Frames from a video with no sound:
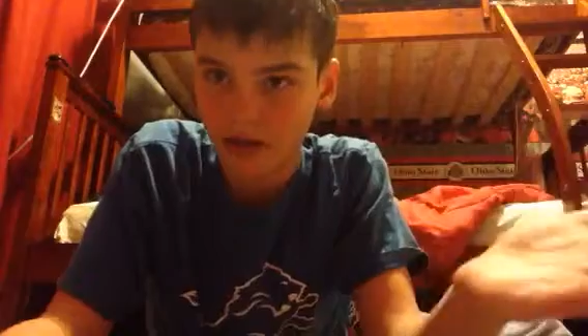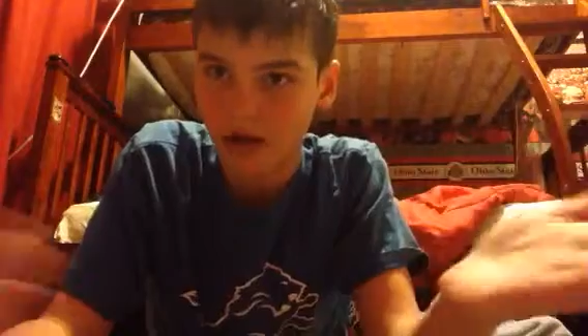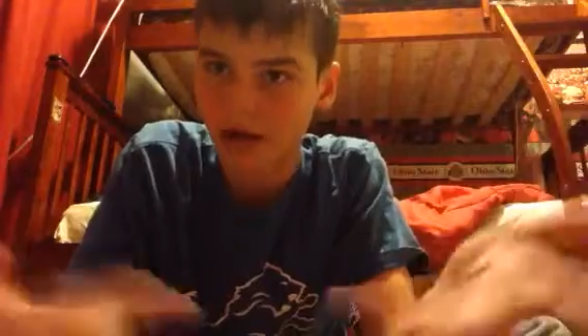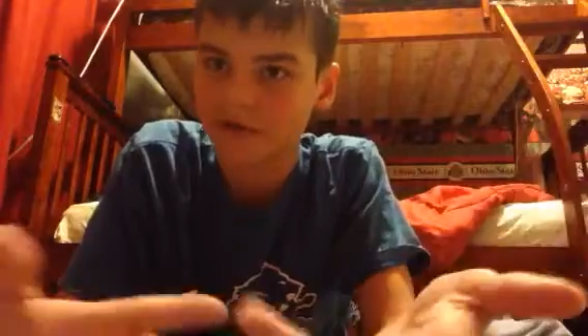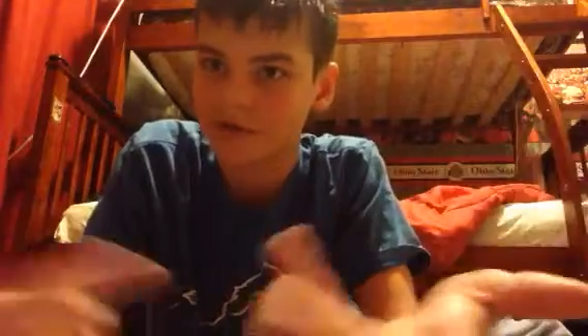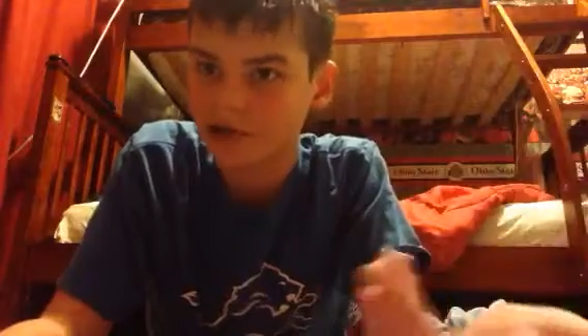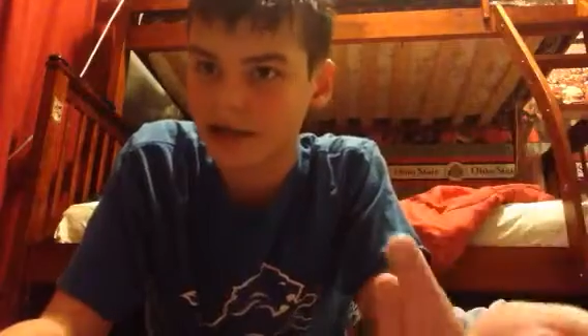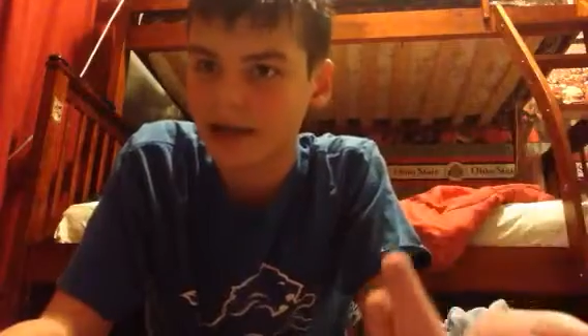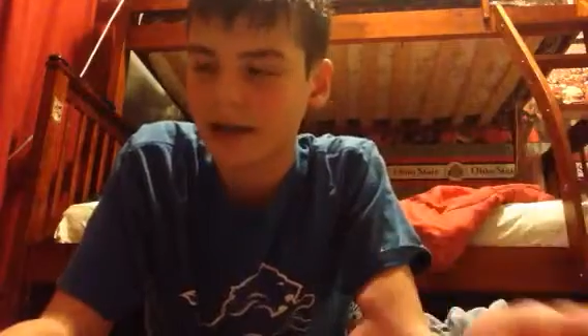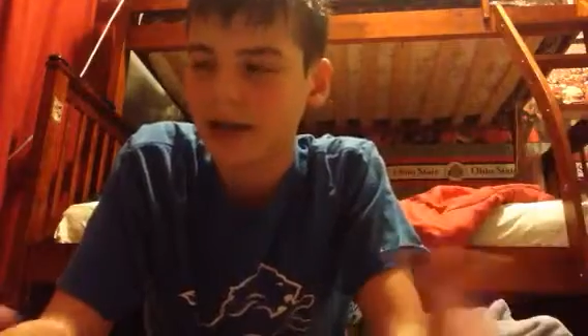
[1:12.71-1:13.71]
the year off
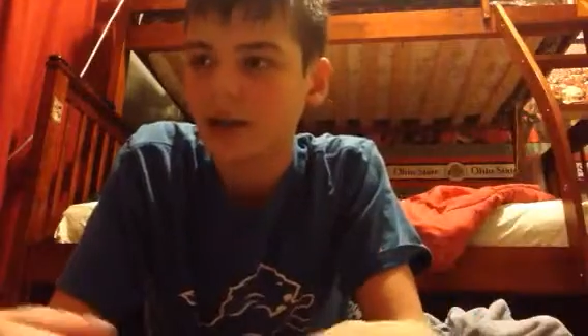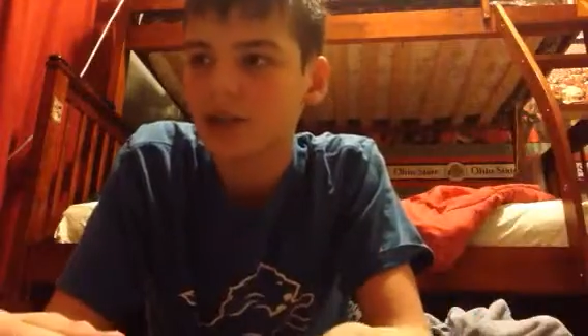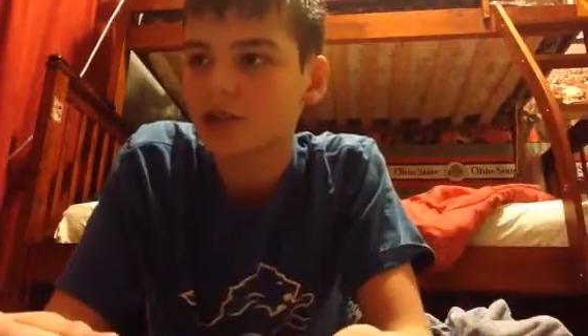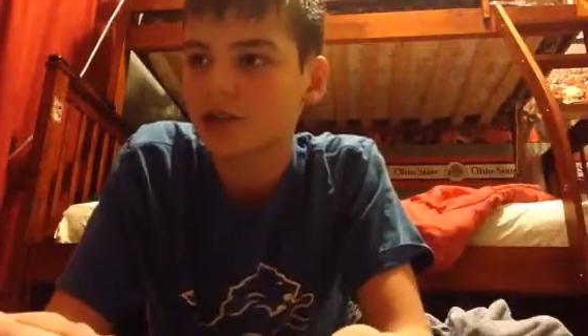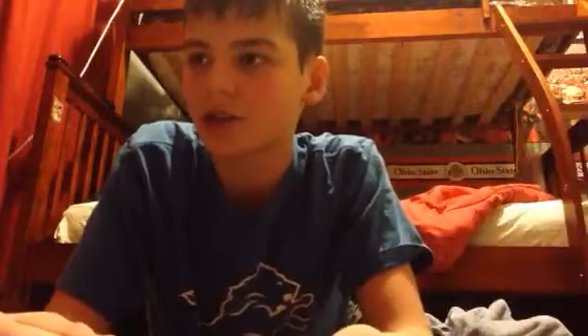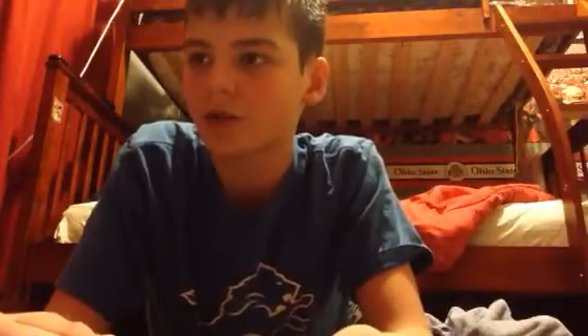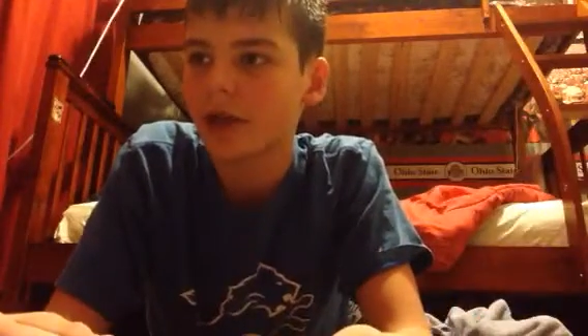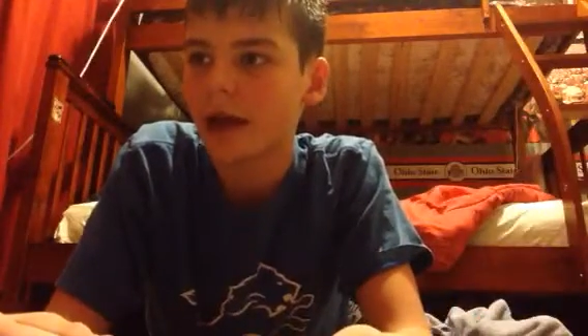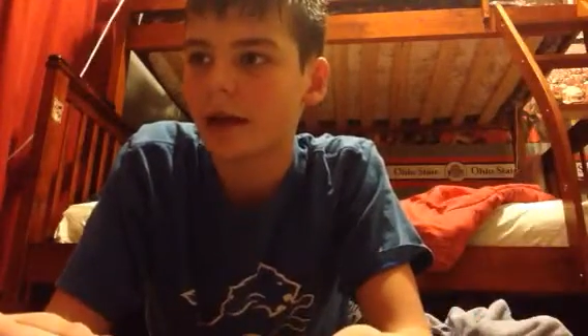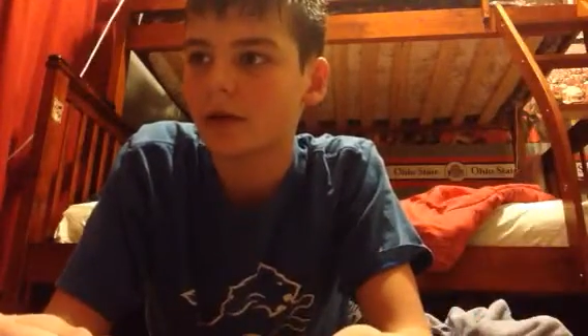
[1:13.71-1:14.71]
sick, so
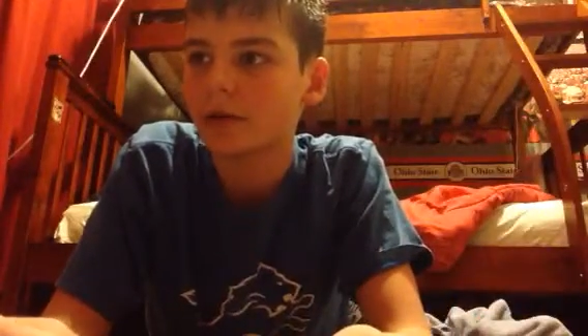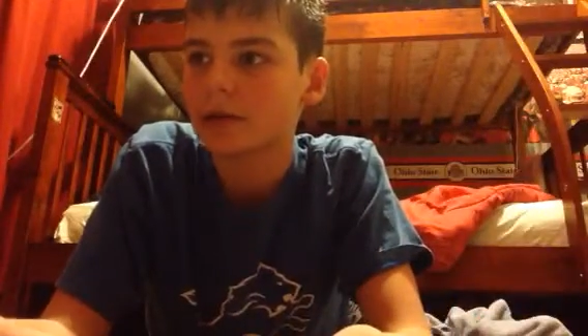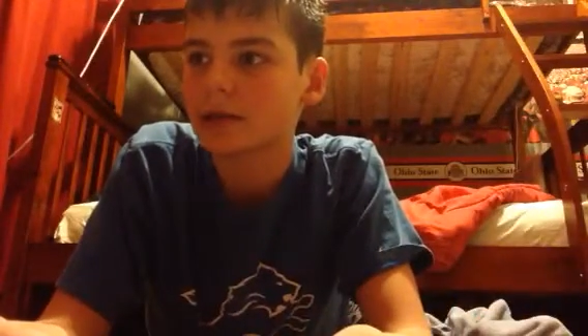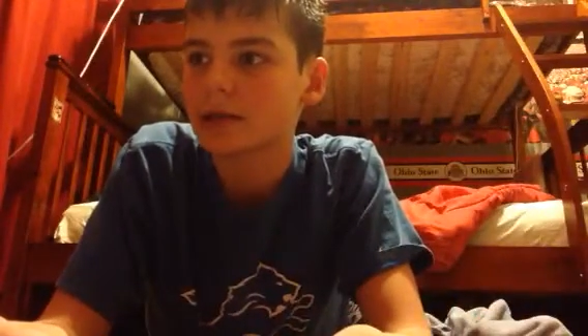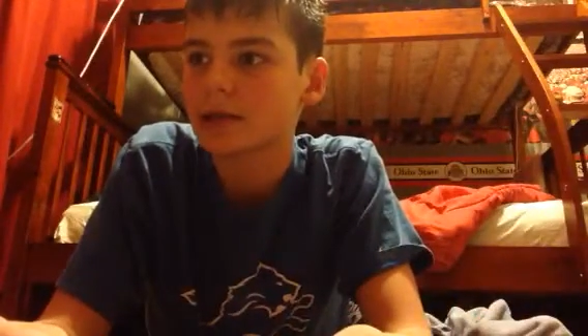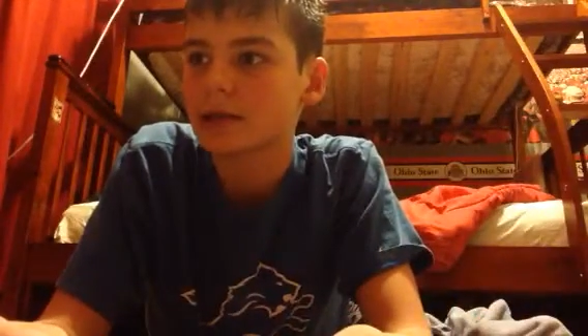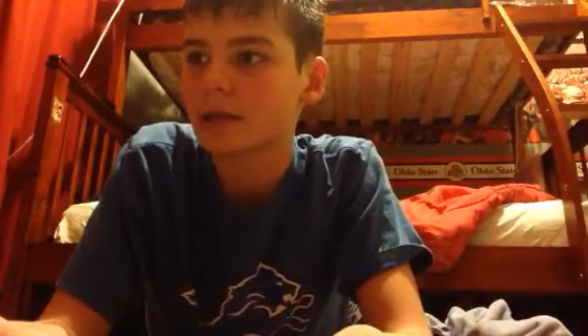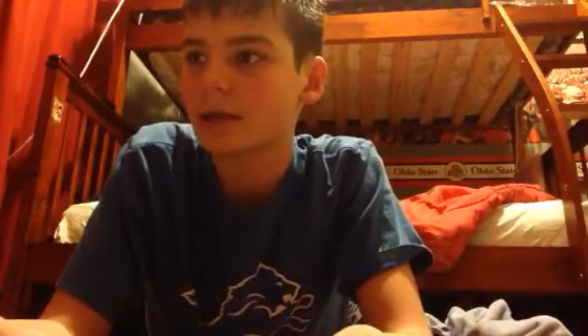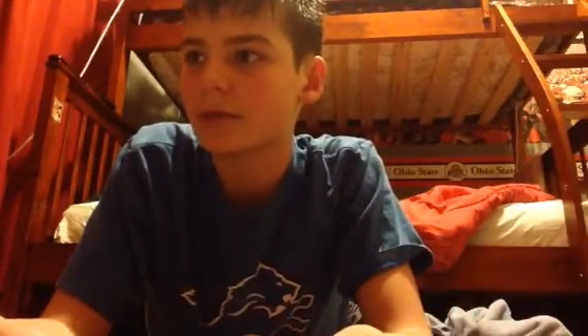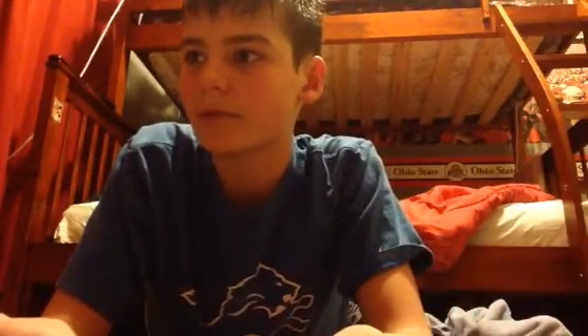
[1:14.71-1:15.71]
that always
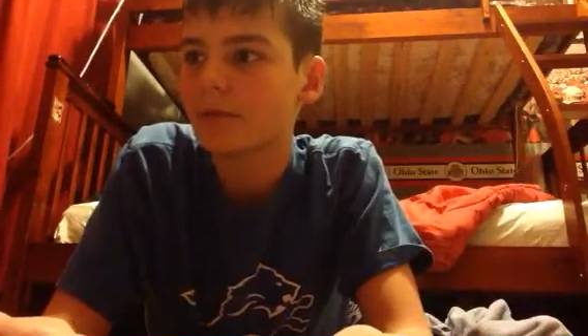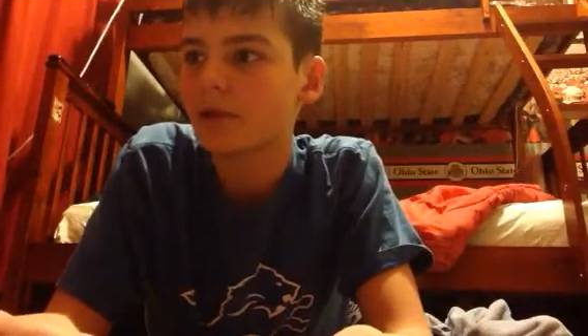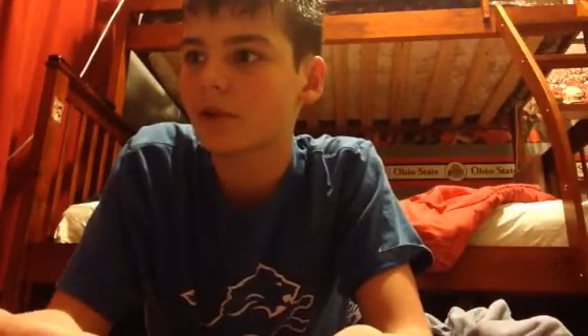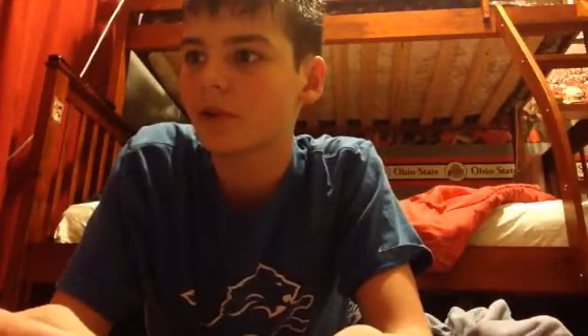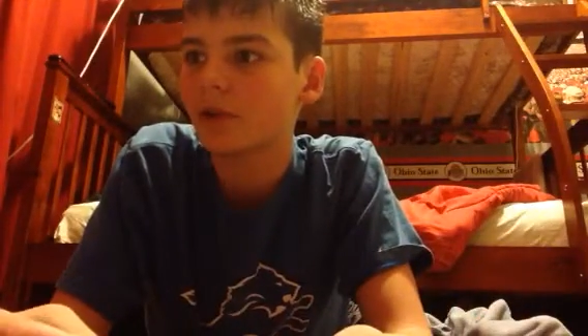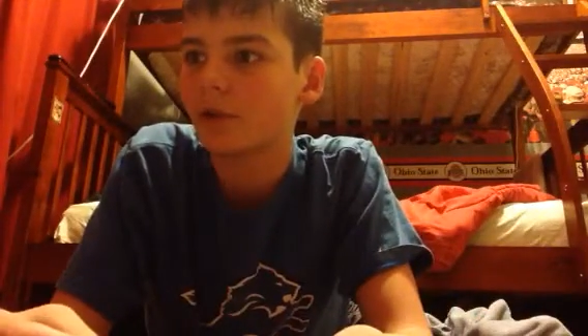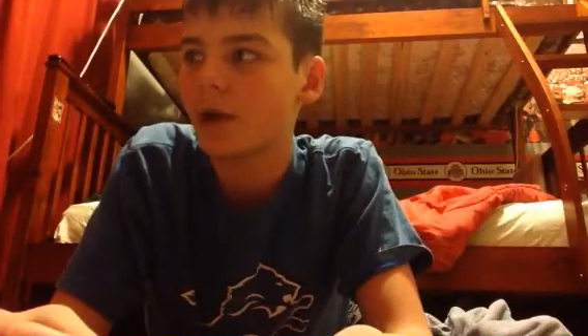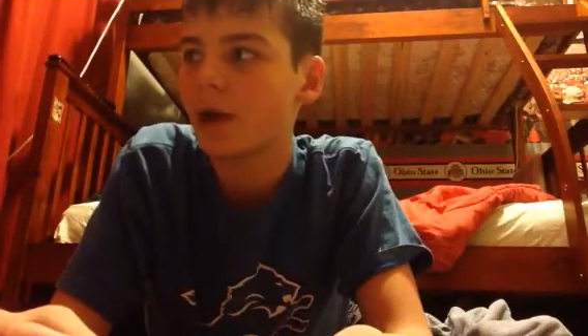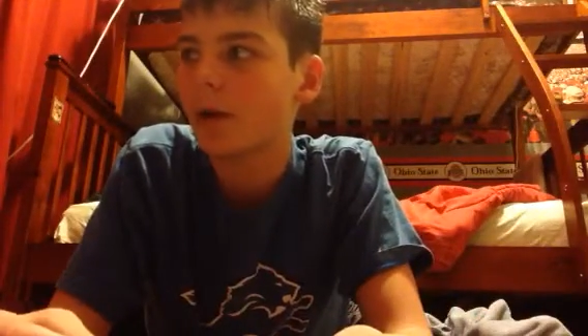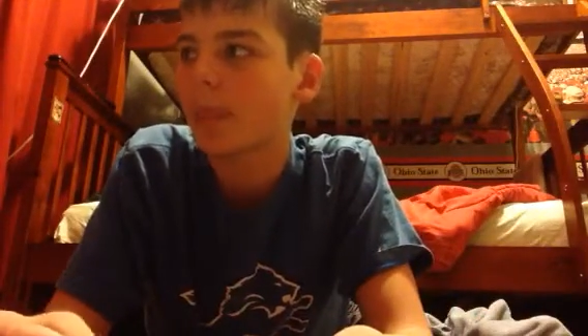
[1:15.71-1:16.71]
doesn't do
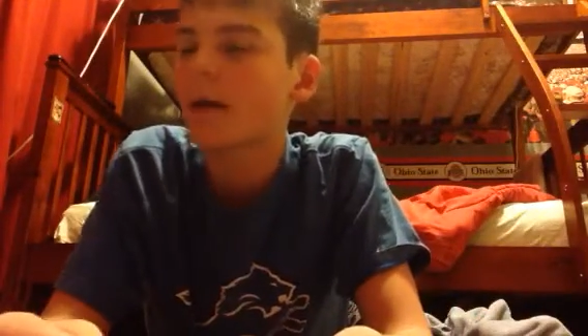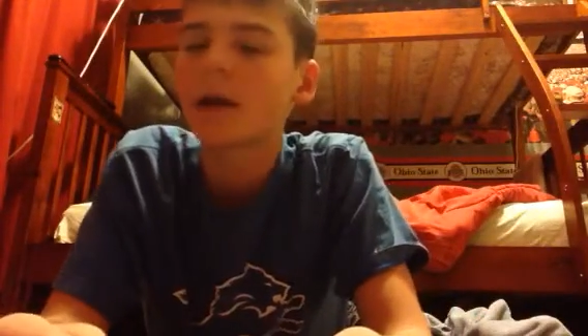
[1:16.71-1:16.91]
well.